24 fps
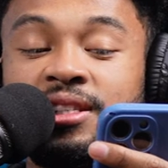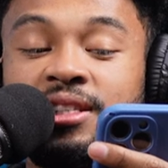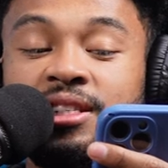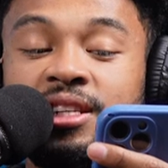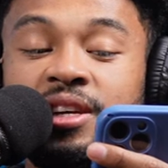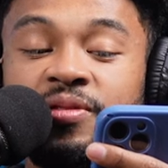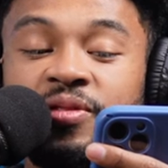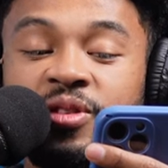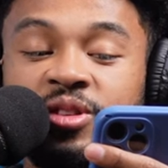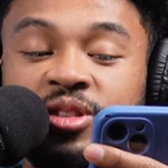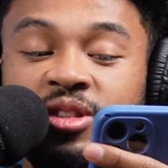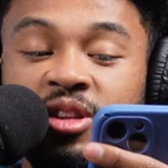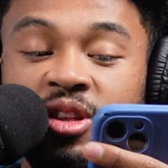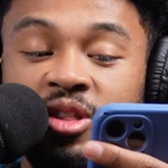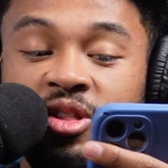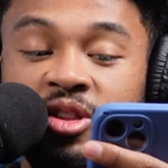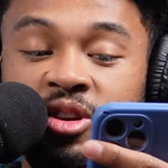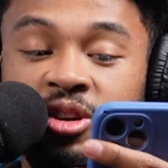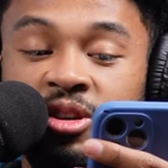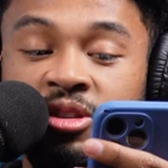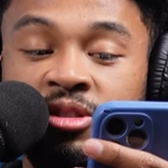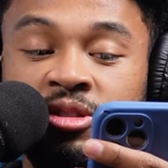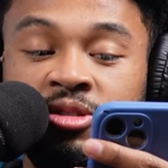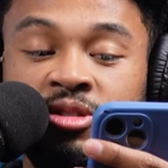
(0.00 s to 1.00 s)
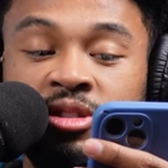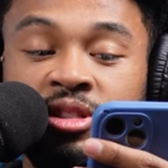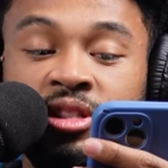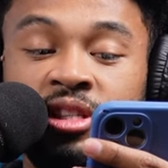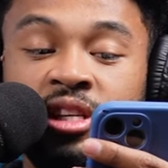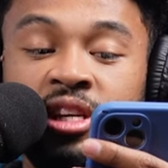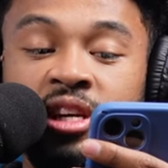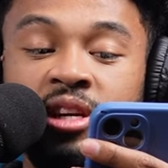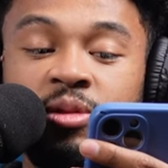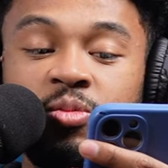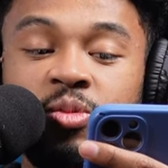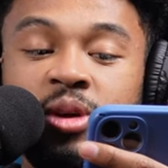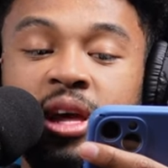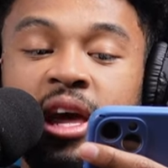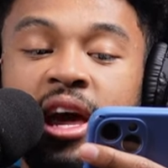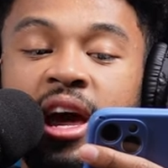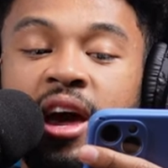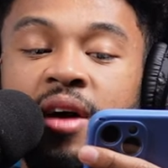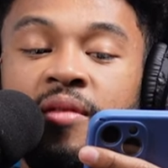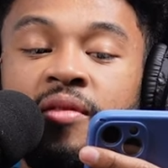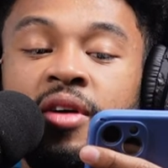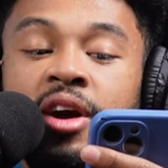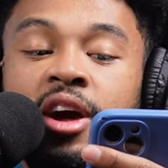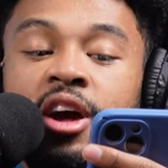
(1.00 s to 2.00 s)
seed versus the third seed. We
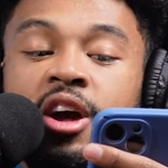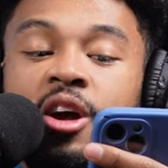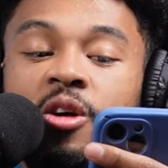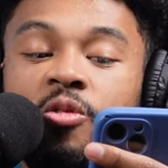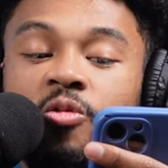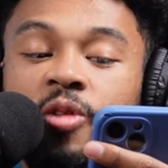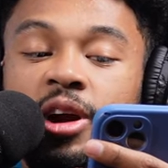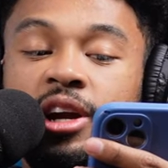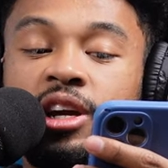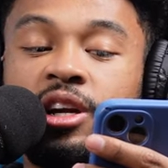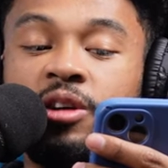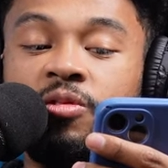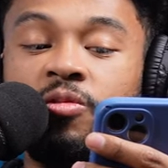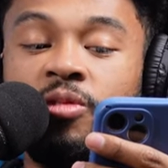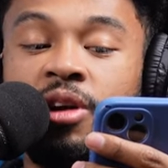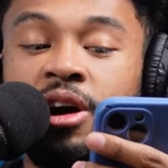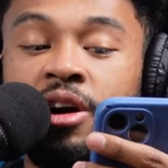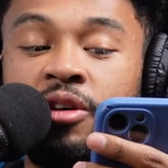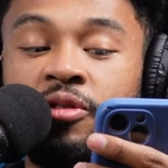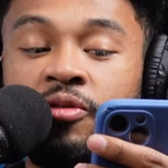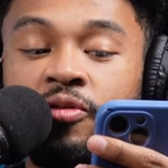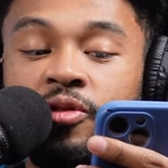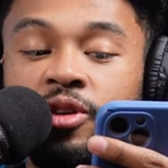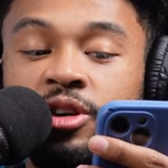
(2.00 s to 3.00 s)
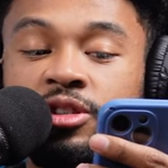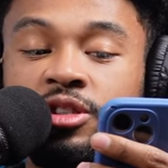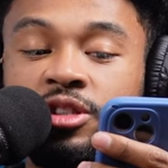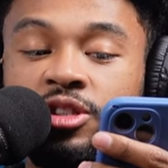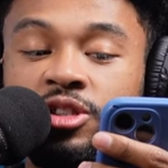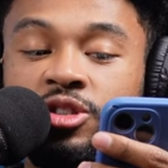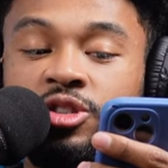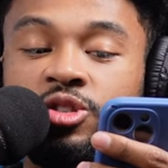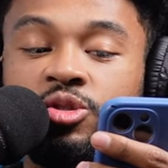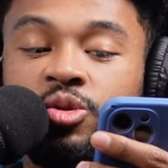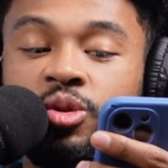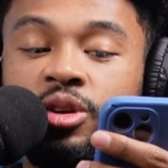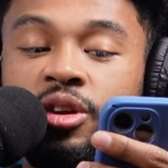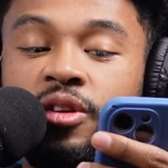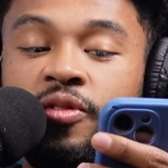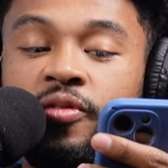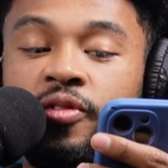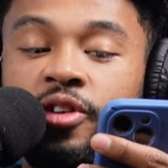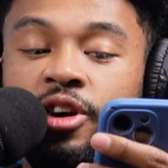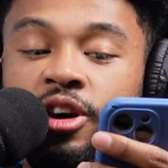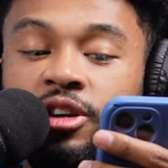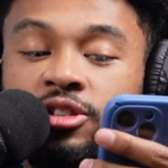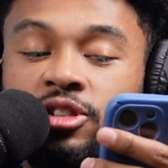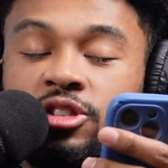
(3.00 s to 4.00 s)
have Wreck-It Ralph versus Jordan
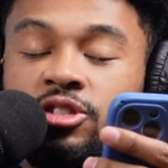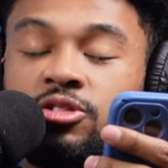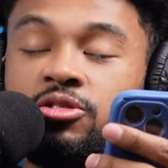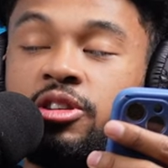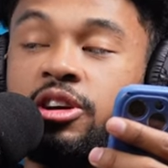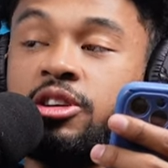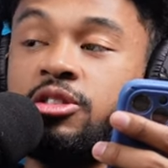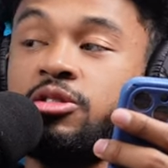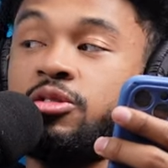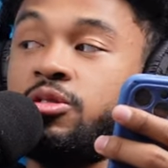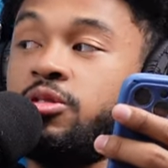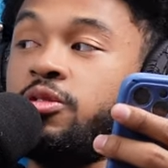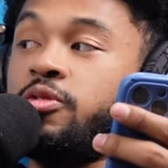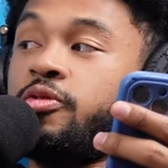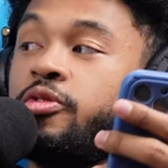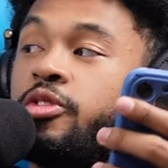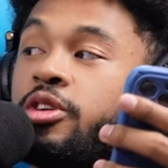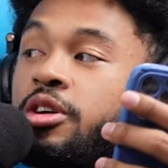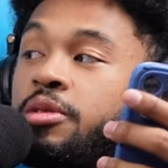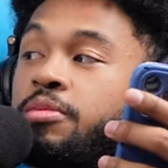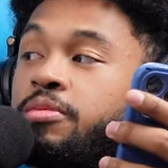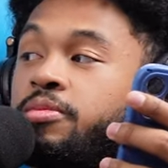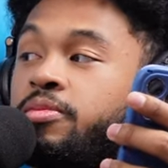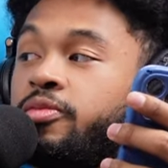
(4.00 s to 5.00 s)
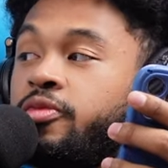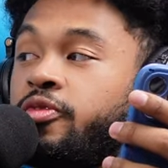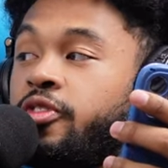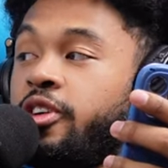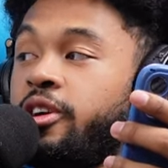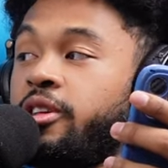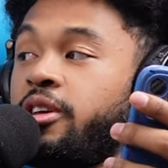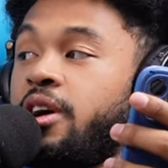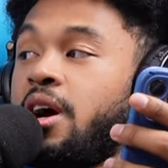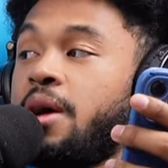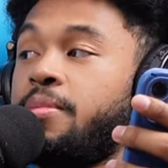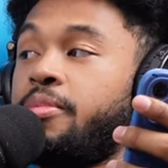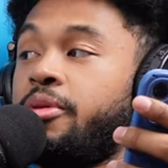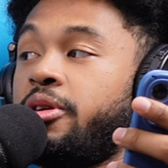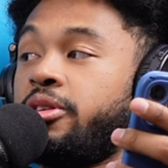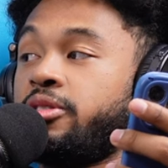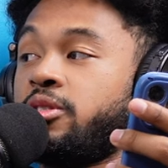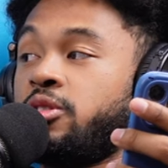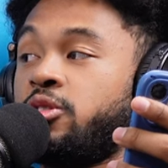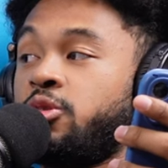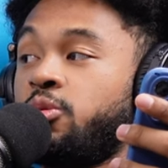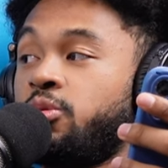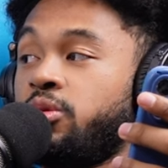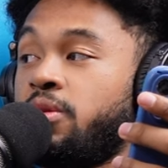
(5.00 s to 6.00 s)
Von Strangle from Fairly Odd Parents.
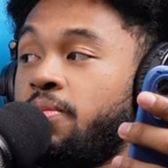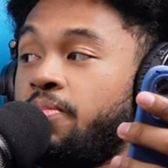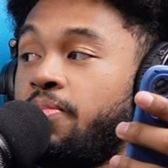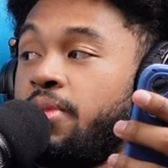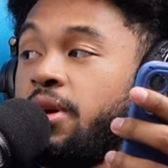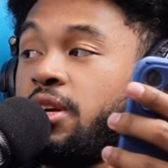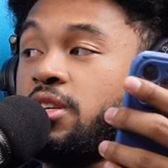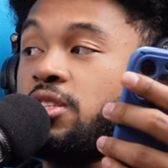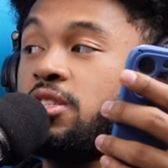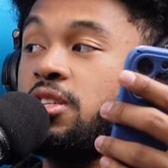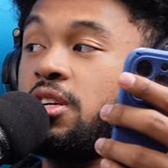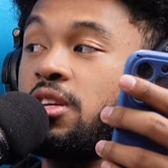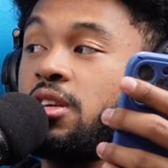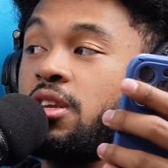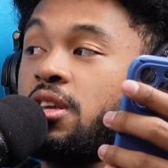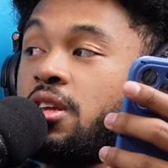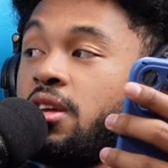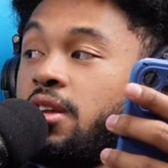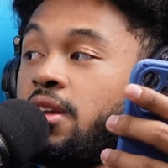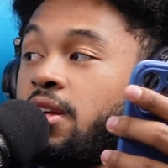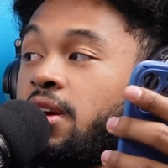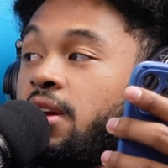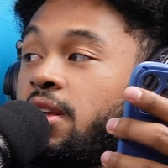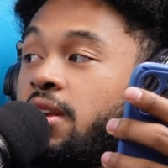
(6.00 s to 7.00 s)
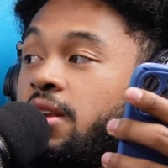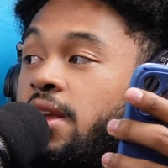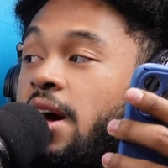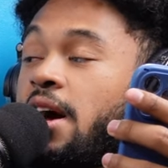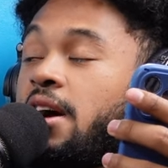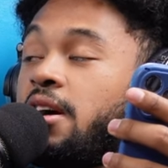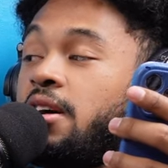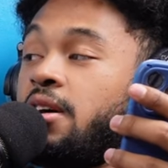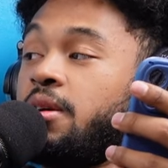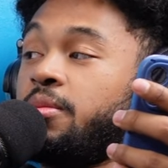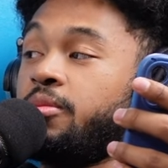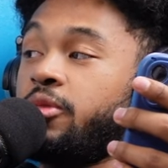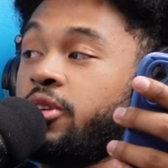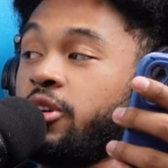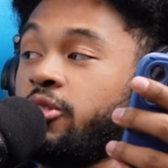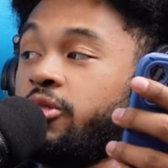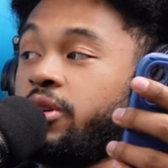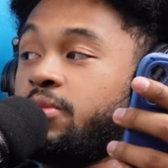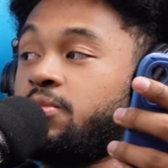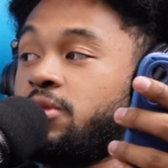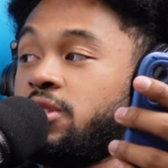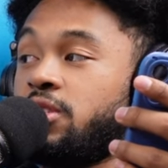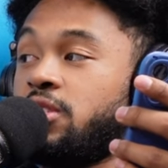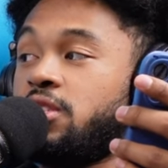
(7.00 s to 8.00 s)
Dude with the big chin, not um the nah.
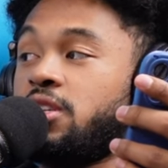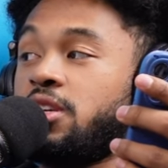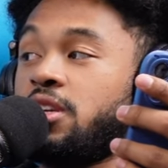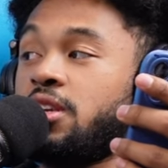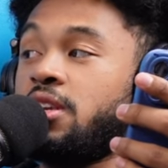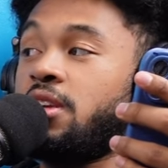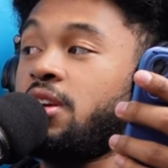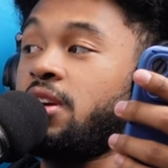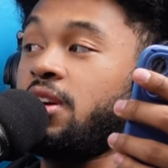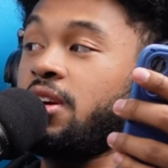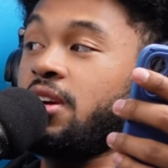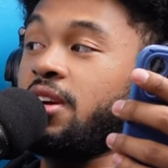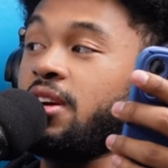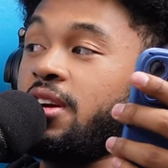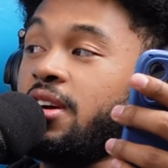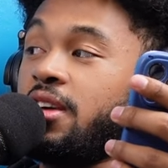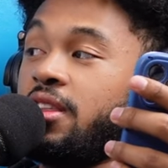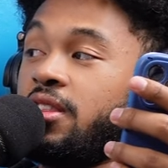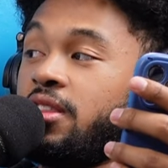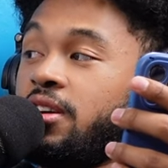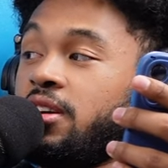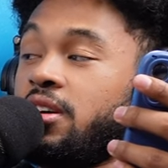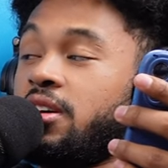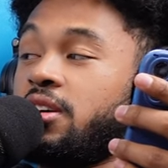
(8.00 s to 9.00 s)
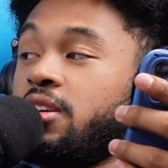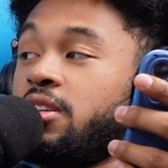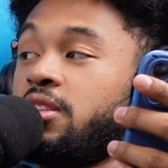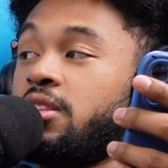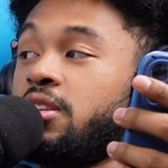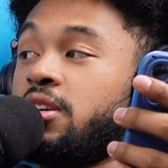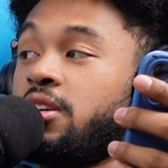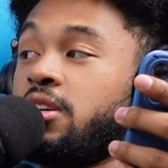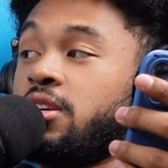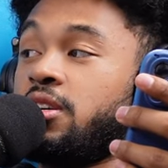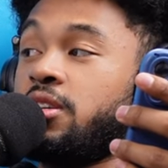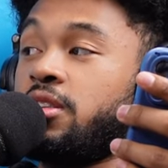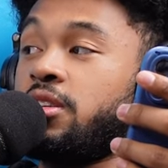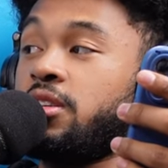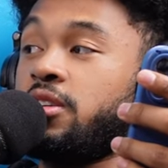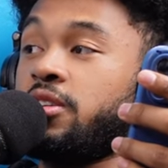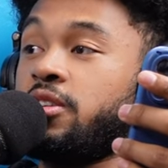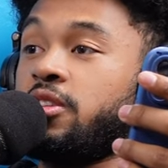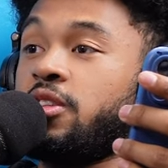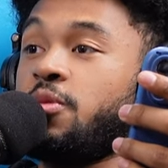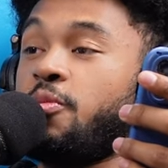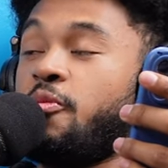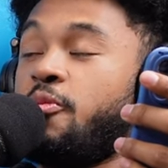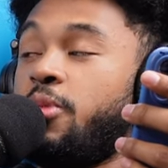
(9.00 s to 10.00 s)
crimson chin. Okay. The the
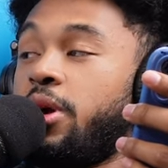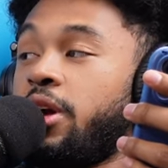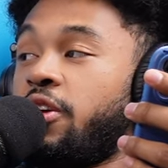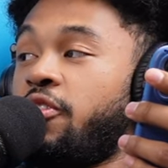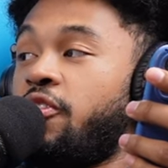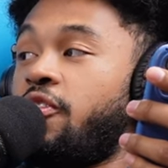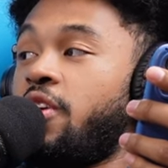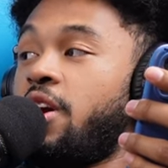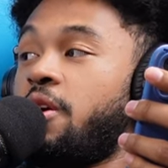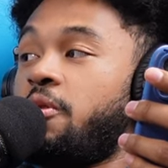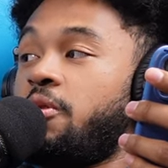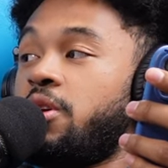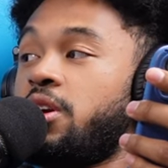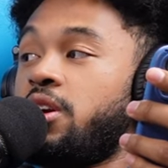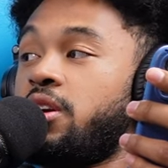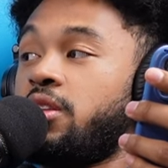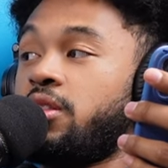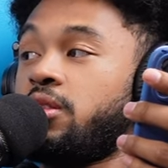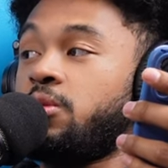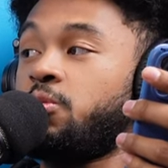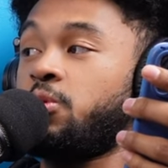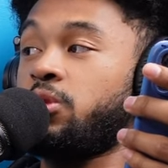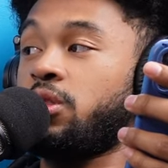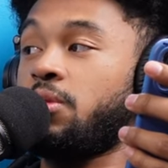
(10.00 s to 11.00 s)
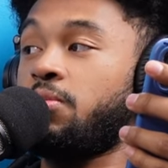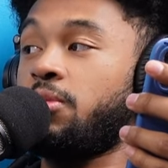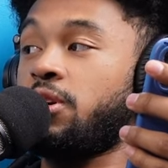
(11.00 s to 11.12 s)
the the big fairy with the